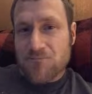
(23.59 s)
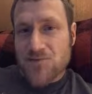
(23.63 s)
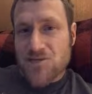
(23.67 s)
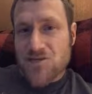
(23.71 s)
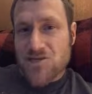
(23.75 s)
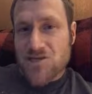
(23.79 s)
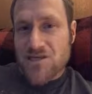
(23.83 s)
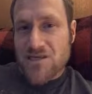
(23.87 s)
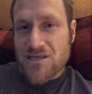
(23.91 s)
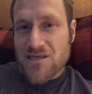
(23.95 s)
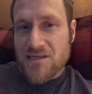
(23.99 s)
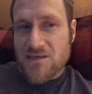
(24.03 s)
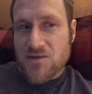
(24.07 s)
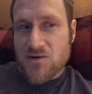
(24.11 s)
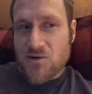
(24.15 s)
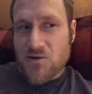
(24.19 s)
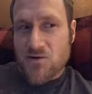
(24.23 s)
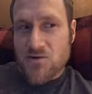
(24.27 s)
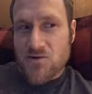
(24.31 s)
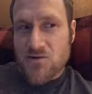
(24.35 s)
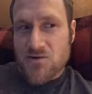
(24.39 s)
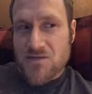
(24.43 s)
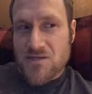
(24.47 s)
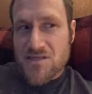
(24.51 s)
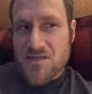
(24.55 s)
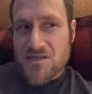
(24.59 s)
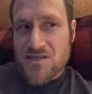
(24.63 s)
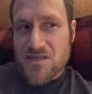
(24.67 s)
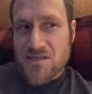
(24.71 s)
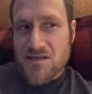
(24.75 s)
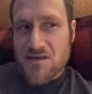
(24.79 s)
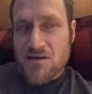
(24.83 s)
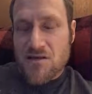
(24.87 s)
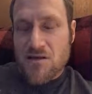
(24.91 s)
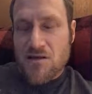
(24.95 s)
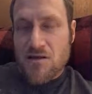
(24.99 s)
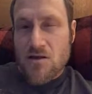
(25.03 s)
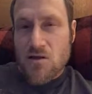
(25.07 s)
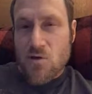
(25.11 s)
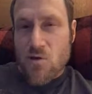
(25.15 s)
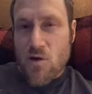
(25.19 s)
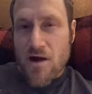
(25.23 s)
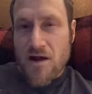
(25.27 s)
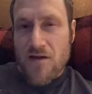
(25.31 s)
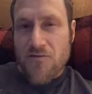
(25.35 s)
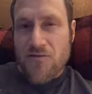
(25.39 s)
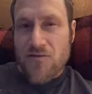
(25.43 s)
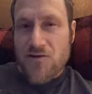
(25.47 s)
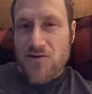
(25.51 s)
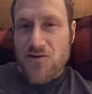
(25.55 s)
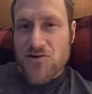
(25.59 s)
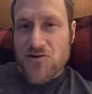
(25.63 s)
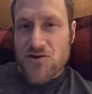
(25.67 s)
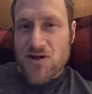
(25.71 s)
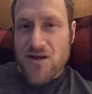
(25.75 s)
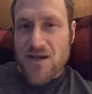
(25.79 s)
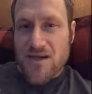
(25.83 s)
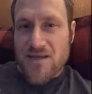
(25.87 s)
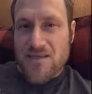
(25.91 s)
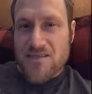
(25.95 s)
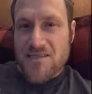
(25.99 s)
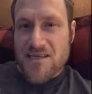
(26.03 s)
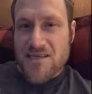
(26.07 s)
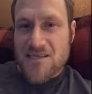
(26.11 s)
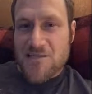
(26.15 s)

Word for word: She knows quite a few tricks.